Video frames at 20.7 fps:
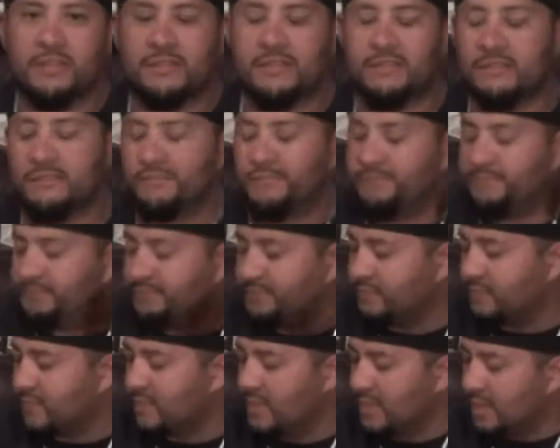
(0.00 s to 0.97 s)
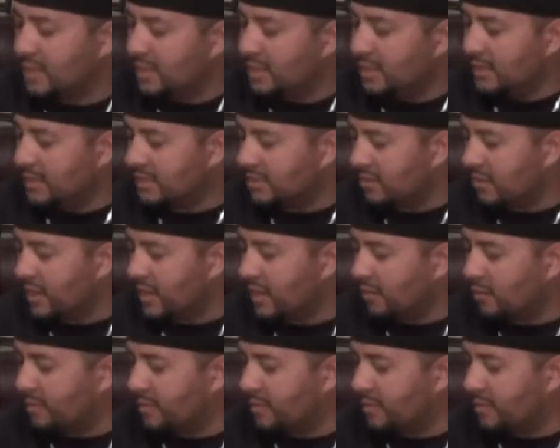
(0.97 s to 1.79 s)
So let's go ahead and